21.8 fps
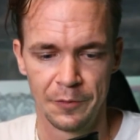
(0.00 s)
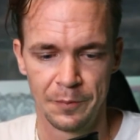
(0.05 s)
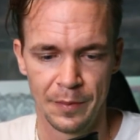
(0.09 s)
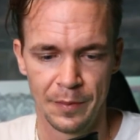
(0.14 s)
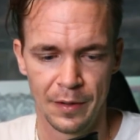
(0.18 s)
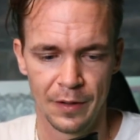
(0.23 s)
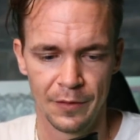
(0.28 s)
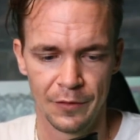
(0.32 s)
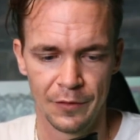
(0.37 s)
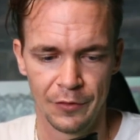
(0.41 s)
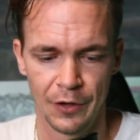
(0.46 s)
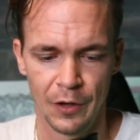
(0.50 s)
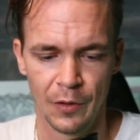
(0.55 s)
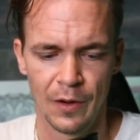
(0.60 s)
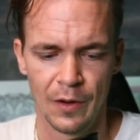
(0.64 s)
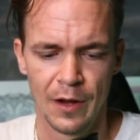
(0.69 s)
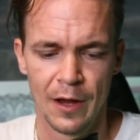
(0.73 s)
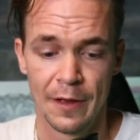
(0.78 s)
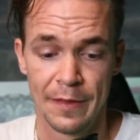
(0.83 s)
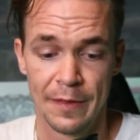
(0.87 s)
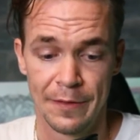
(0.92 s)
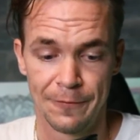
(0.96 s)
So
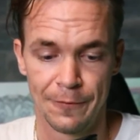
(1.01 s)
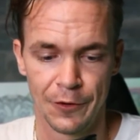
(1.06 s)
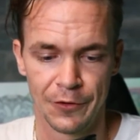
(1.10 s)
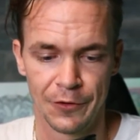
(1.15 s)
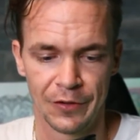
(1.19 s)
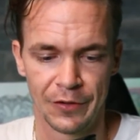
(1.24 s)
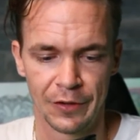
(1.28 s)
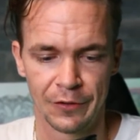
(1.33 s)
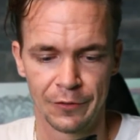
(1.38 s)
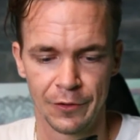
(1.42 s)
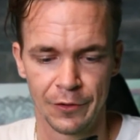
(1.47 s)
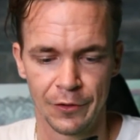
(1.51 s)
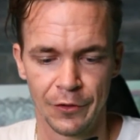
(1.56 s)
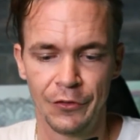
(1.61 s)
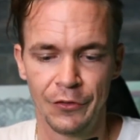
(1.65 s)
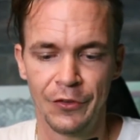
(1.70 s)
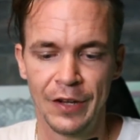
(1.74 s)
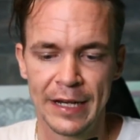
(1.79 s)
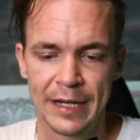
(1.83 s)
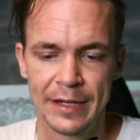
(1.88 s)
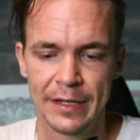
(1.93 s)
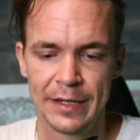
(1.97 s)
first things first.
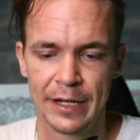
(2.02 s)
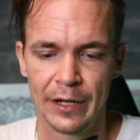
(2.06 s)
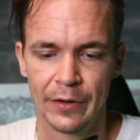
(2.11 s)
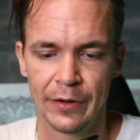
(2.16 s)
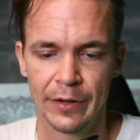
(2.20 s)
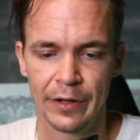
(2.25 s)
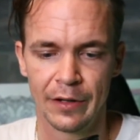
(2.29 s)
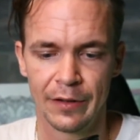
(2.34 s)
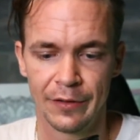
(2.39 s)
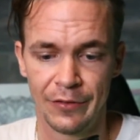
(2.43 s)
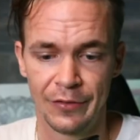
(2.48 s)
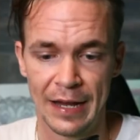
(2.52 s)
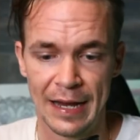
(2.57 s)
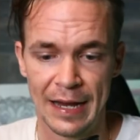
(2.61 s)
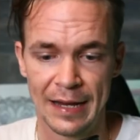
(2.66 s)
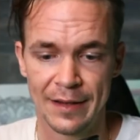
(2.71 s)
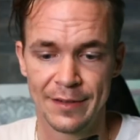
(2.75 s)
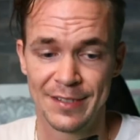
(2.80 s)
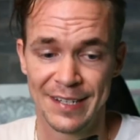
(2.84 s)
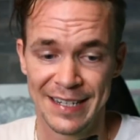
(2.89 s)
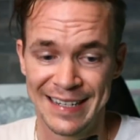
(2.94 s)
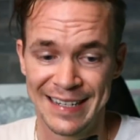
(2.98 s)

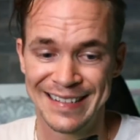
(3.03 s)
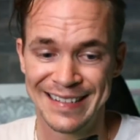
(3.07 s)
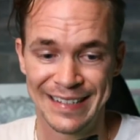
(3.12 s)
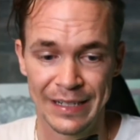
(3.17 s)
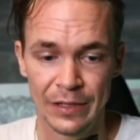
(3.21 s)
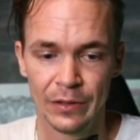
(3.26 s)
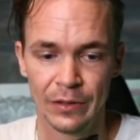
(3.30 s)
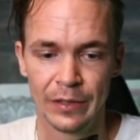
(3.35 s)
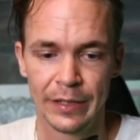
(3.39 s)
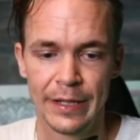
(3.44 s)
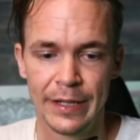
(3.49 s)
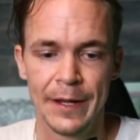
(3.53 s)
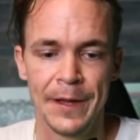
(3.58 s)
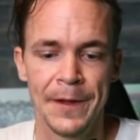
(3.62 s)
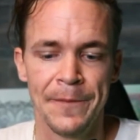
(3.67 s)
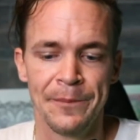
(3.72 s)
Secondarily